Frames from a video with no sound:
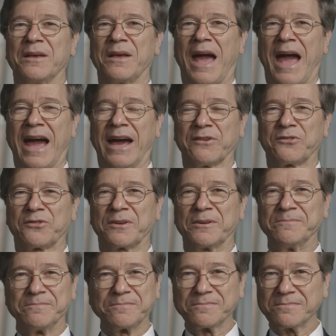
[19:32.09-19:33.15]
ask,
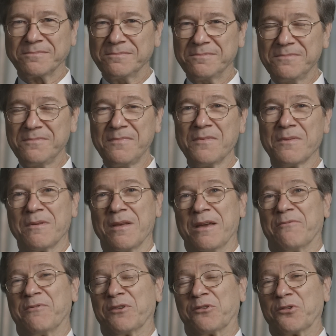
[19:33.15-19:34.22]

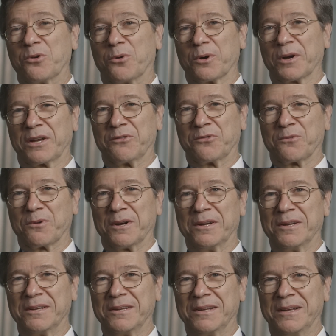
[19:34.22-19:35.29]
if it's an orchestra,
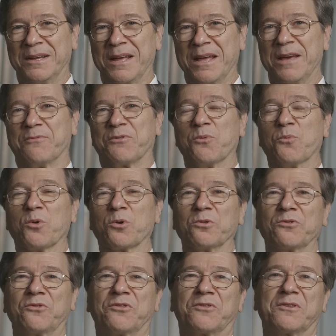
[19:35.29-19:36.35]
if the
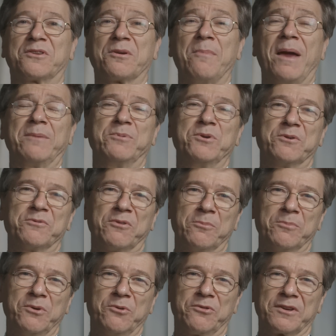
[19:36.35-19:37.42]
world's to make beautiful
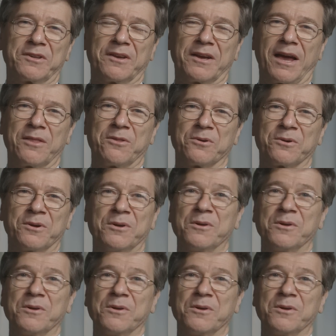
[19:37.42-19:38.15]
music together,